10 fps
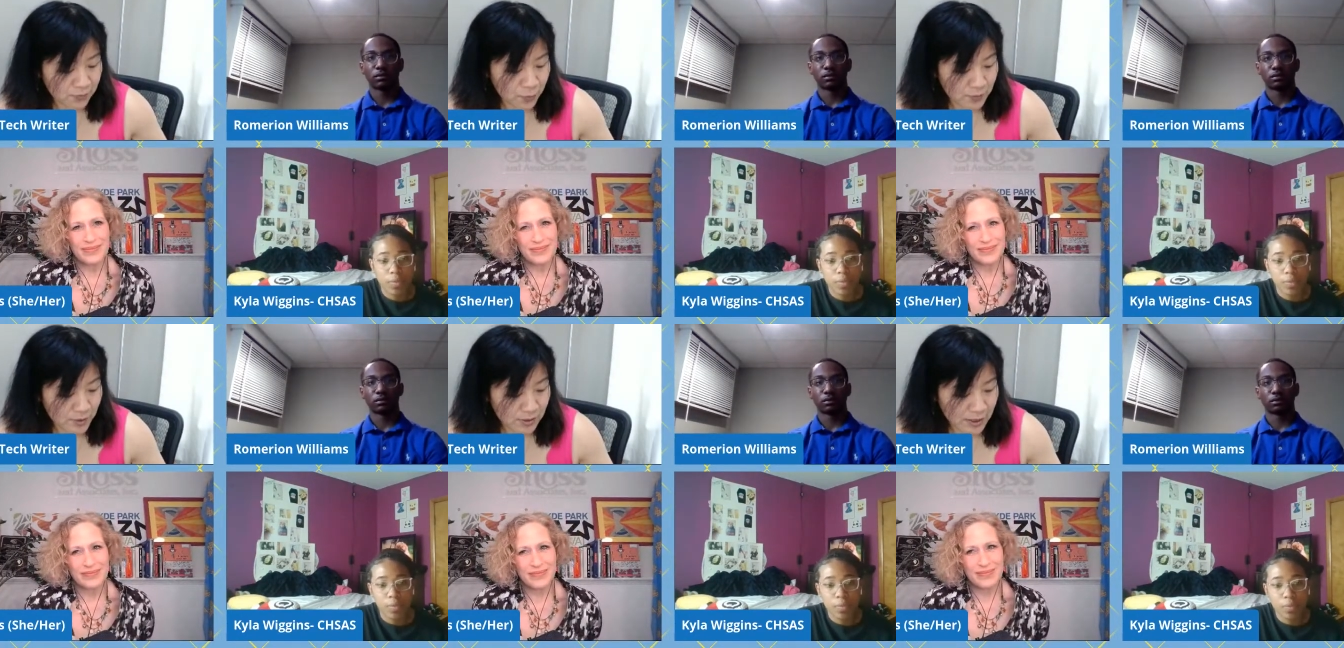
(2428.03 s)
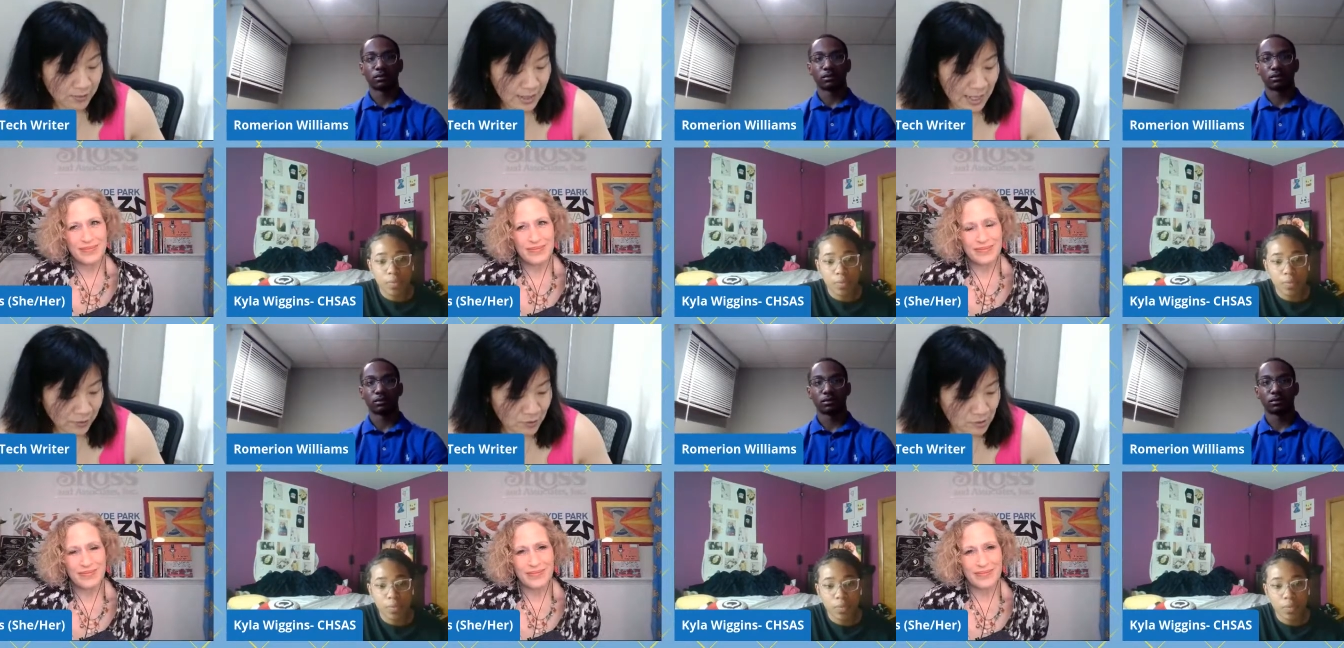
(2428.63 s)
Speaker 1: before, but uh,
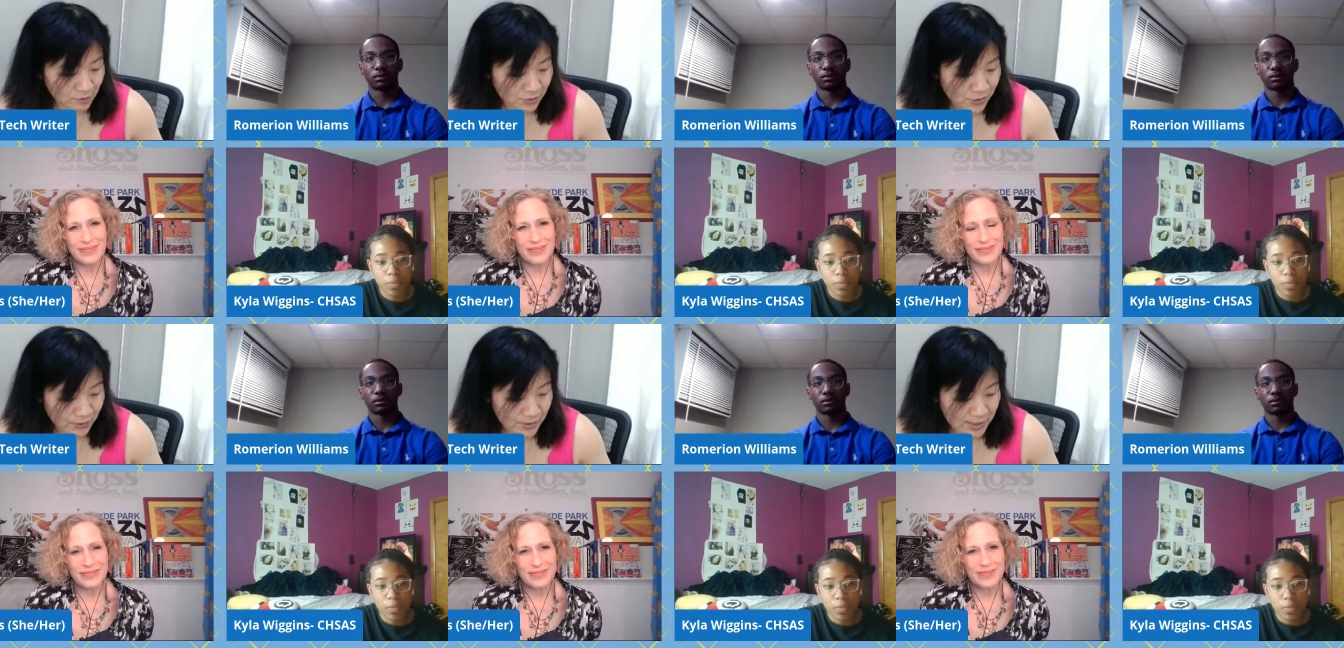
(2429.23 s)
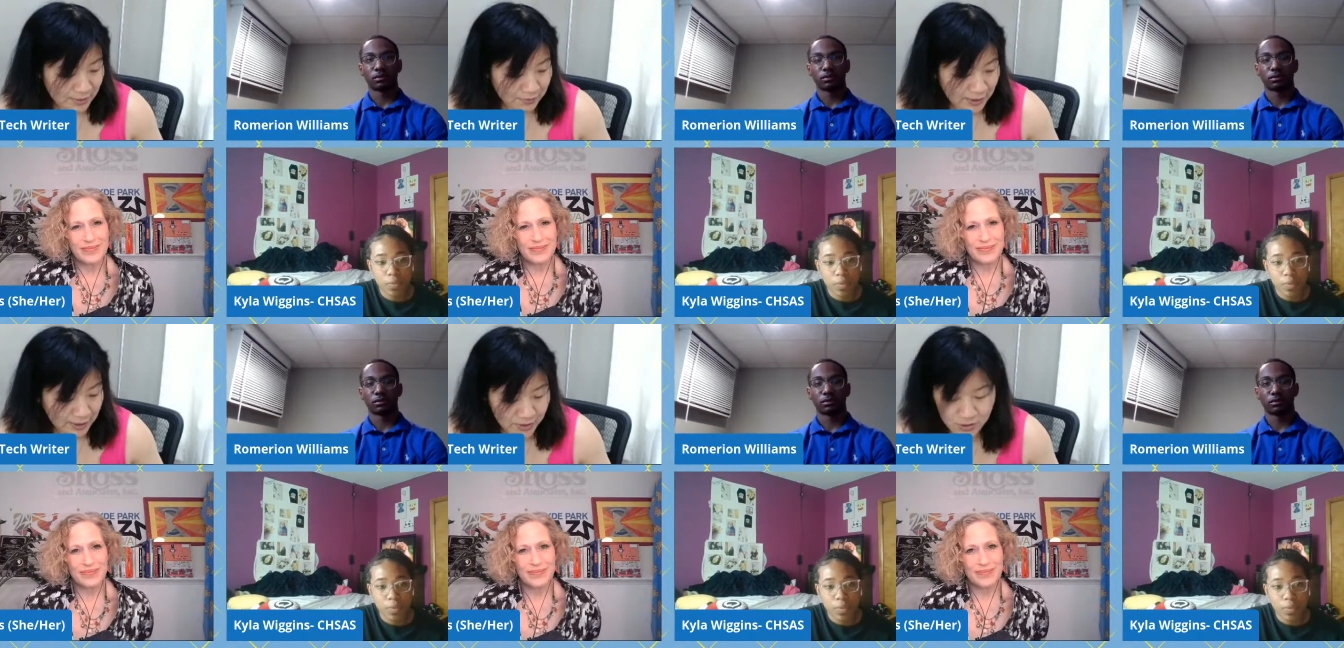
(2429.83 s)
agriculture is
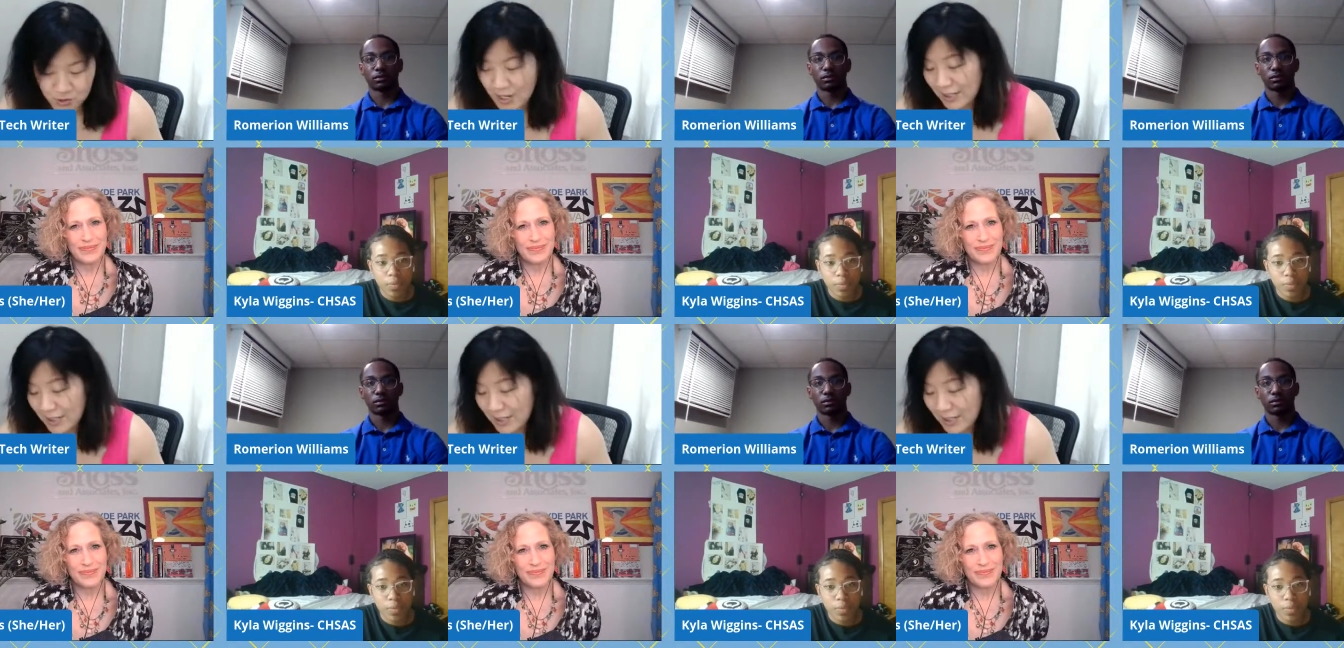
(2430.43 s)
definitely not just